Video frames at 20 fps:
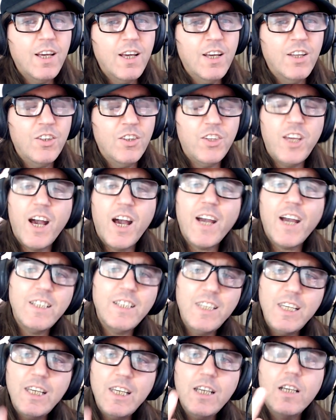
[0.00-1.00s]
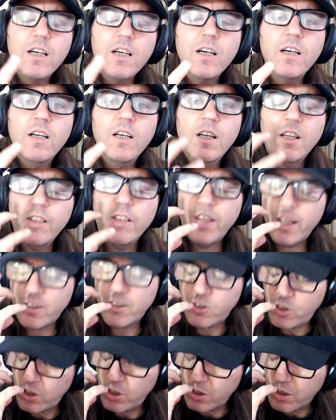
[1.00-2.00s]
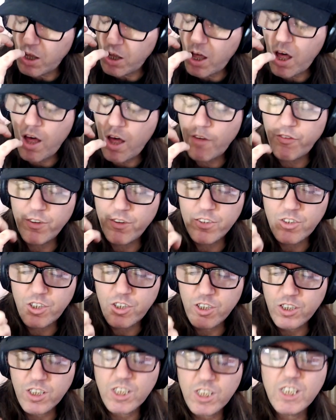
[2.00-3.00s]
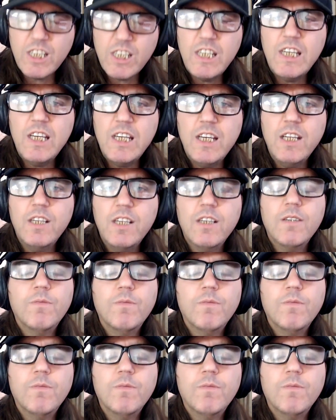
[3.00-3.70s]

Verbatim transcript: the idea that took off and took seed.